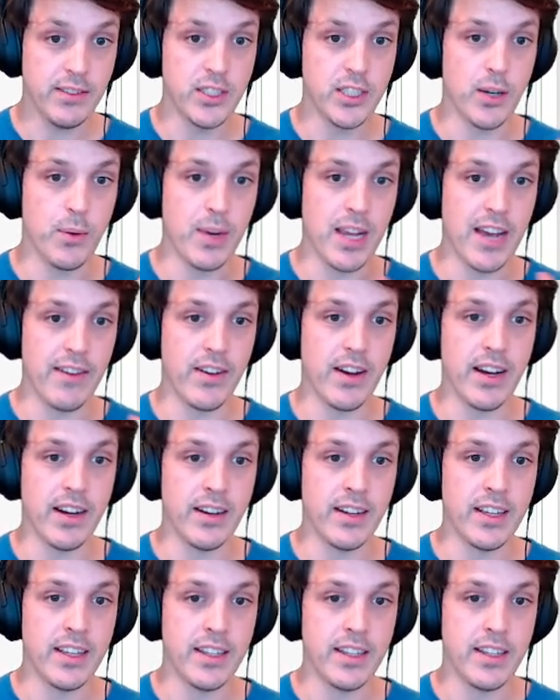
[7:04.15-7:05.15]
So we have our
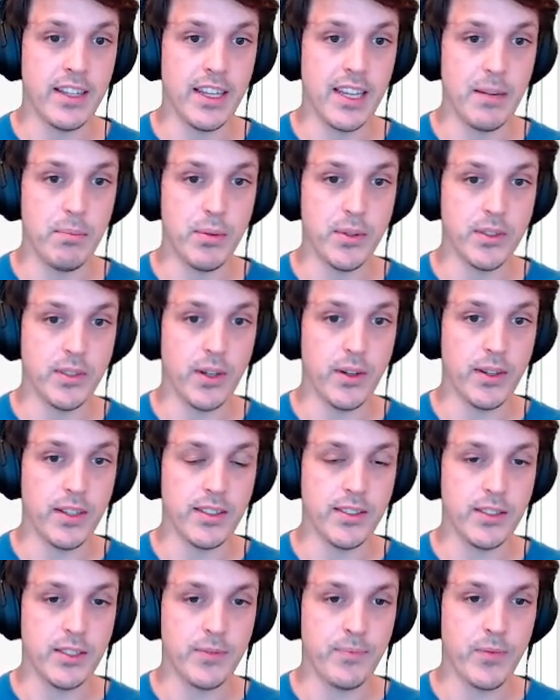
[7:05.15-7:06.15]
input
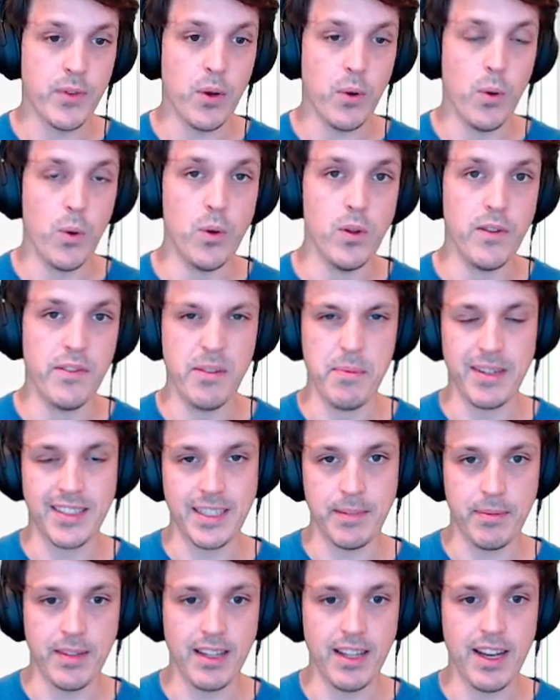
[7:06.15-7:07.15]
tokens, all of them
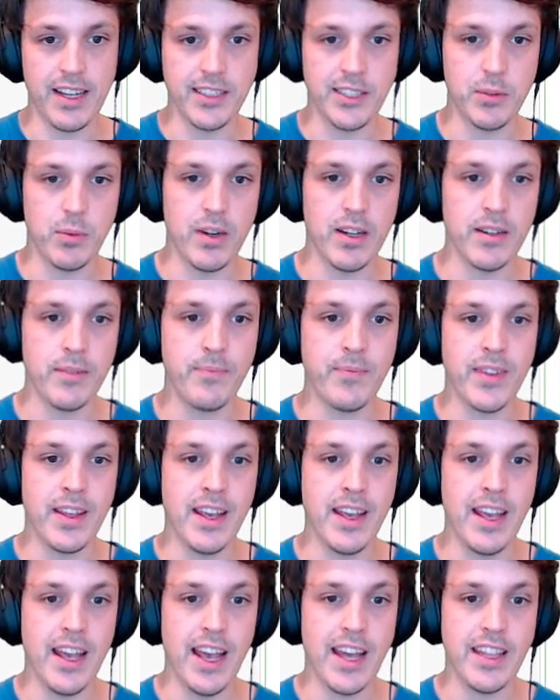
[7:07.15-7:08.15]
except the last one,
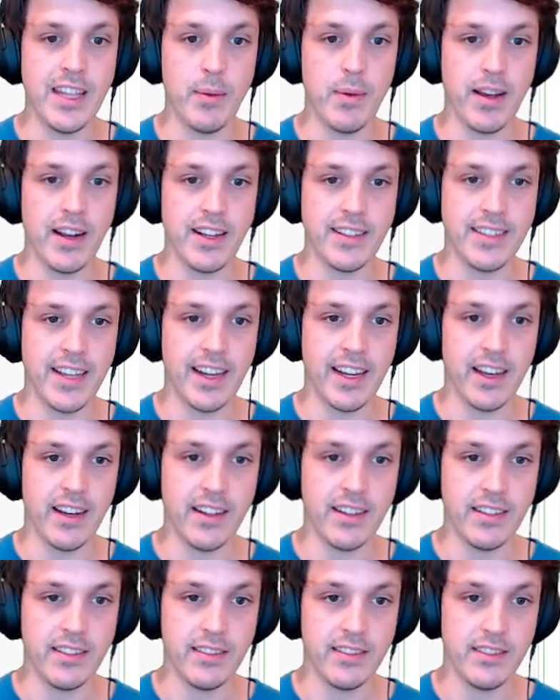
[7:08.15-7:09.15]
and then we're going to take
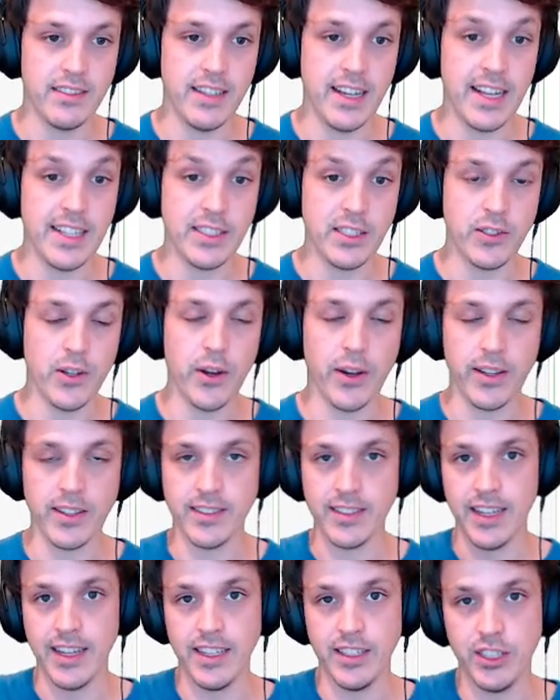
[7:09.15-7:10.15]
our answer
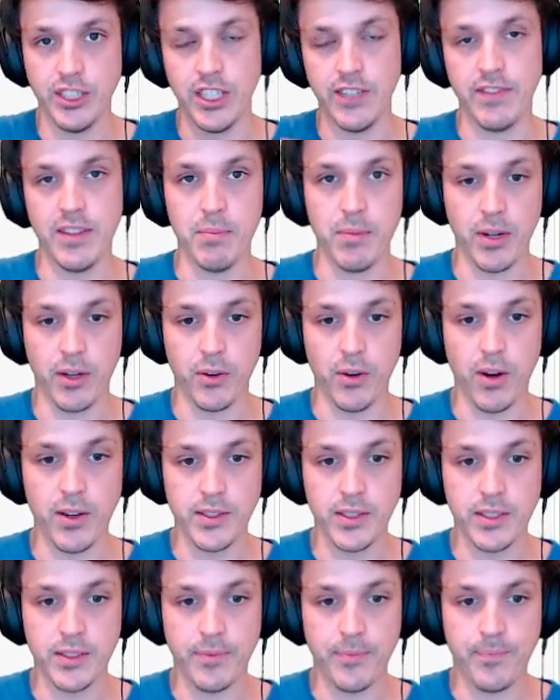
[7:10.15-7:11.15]
tokens and shift them
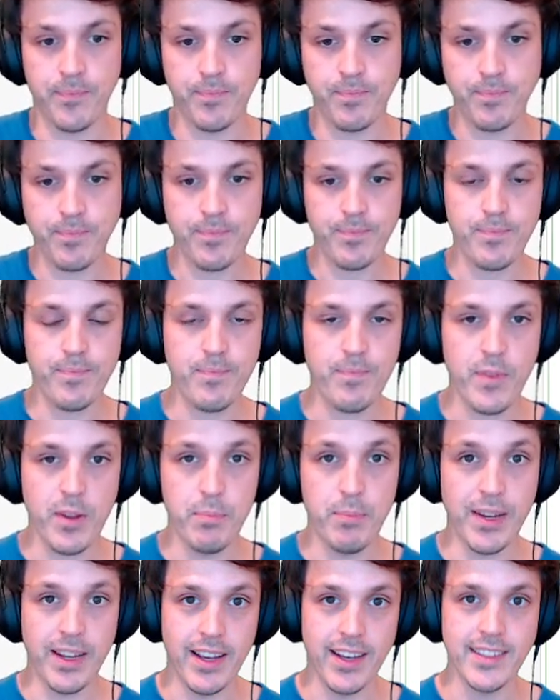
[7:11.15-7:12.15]
across,
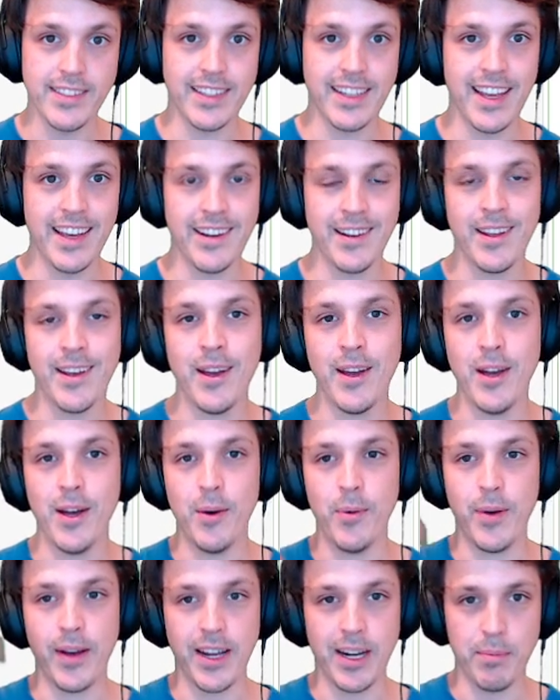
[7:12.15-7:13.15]
because again,
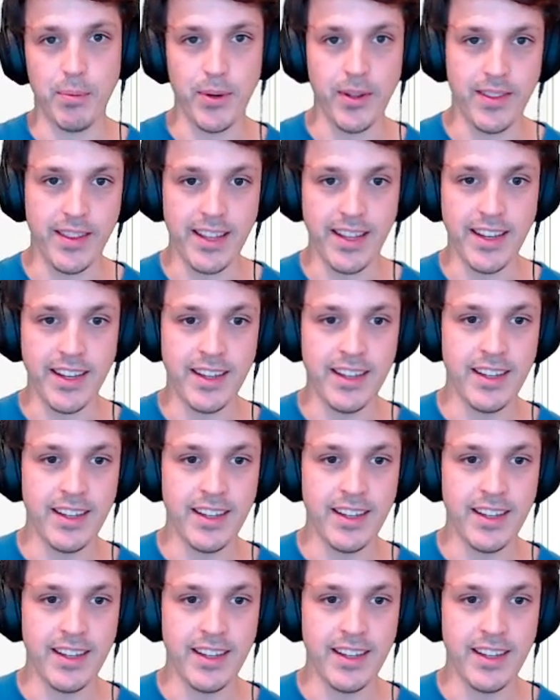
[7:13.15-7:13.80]
we're going to put the